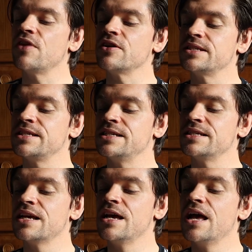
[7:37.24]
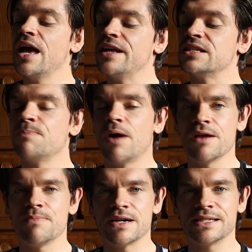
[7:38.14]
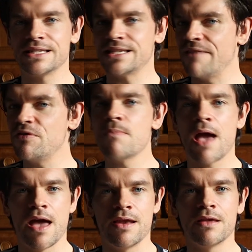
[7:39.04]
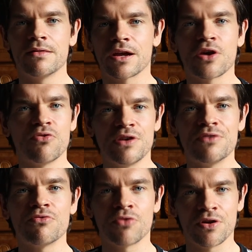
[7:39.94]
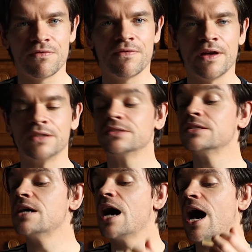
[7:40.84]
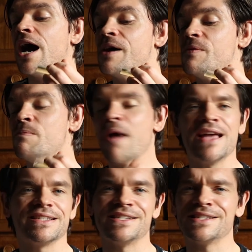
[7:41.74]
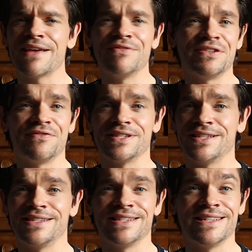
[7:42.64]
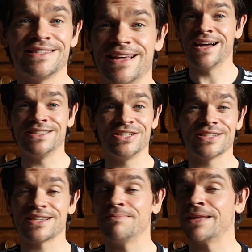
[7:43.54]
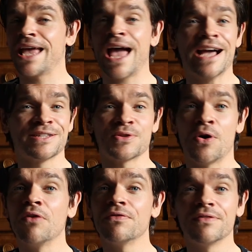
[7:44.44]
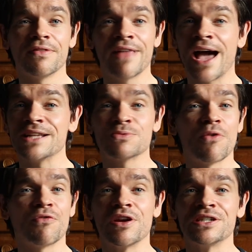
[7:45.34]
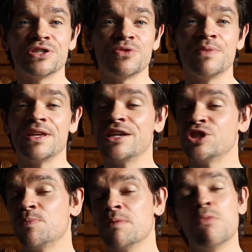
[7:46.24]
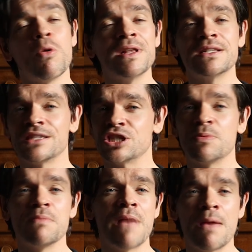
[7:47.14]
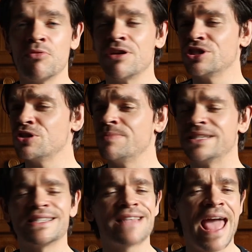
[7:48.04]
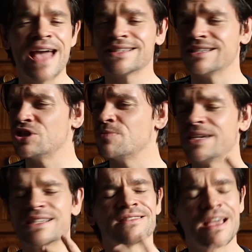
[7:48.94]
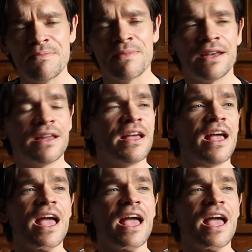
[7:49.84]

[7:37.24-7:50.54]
fragrances inspired by seven men that Carine Roitfeld uh, met in seven different cities. I just, I'm like, hats off. That is what fragrance should be. It should be moments, it should be memory, it should be sex, it should be excitement.